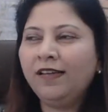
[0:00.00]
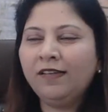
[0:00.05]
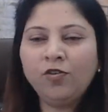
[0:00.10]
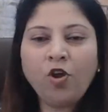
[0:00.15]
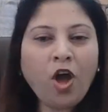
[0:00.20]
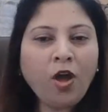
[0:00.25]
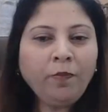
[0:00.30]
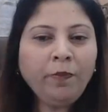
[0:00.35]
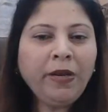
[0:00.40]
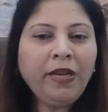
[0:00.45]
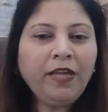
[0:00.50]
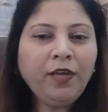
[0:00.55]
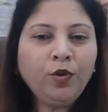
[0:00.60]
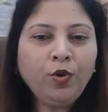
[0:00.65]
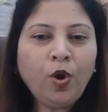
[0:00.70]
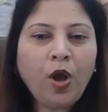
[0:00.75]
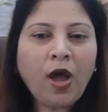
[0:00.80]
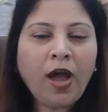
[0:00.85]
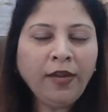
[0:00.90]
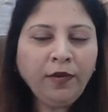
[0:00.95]
normally,
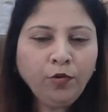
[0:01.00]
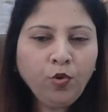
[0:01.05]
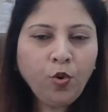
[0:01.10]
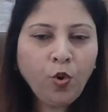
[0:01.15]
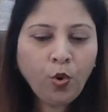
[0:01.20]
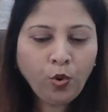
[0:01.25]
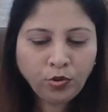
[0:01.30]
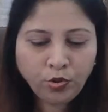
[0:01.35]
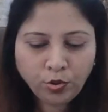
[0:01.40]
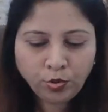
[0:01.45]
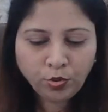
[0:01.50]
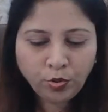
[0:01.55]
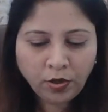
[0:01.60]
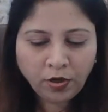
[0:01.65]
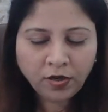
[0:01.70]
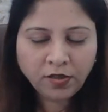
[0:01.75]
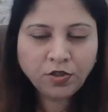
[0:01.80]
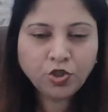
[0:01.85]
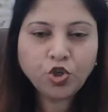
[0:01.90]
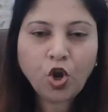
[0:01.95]
I go
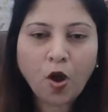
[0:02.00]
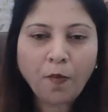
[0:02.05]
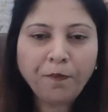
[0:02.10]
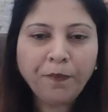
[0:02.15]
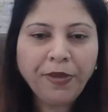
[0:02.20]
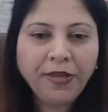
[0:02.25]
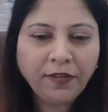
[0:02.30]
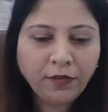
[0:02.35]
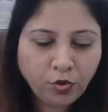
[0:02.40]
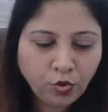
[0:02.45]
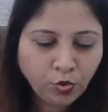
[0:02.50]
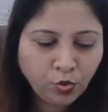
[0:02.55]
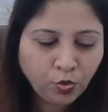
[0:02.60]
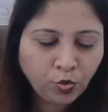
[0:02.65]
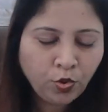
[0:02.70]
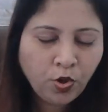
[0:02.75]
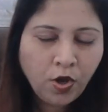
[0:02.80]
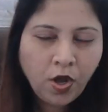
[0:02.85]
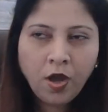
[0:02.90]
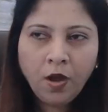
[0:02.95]
to shopping
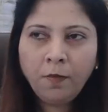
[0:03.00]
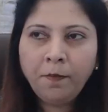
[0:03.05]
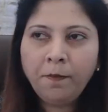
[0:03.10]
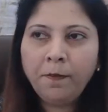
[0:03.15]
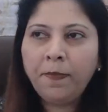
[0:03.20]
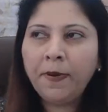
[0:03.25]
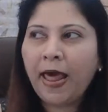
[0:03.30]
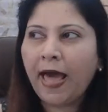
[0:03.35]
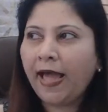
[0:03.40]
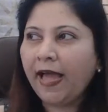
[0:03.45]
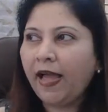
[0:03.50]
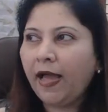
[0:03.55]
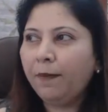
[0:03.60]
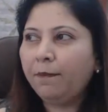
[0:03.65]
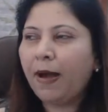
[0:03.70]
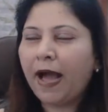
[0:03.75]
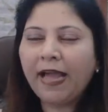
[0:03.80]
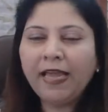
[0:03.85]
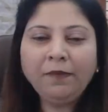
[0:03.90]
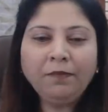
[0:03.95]
to
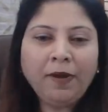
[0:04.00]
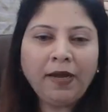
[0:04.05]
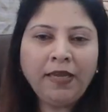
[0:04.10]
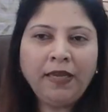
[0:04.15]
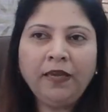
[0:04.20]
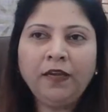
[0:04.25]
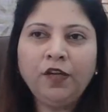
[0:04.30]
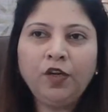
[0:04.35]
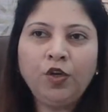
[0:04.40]
buy my,